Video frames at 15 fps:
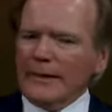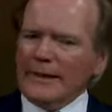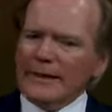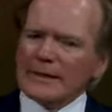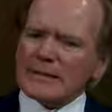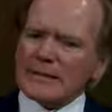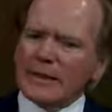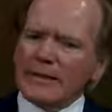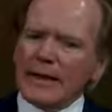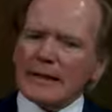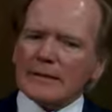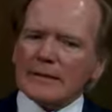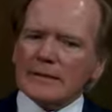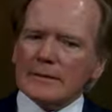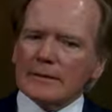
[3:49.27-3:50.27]
It's the
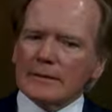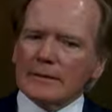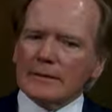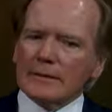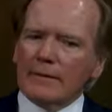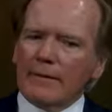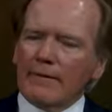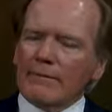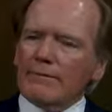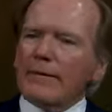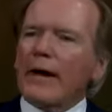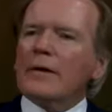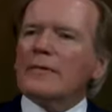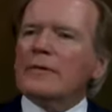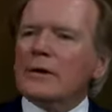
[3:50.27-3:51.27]
next
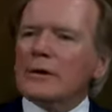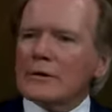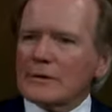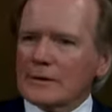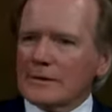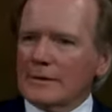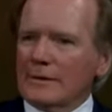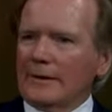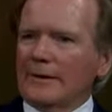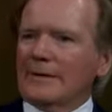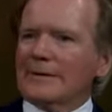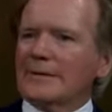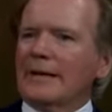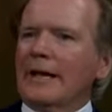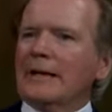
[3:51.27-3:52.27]
five years and
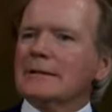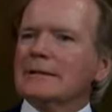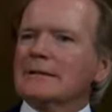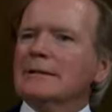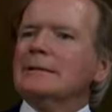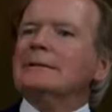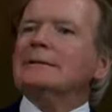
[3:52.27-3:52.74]
it's the next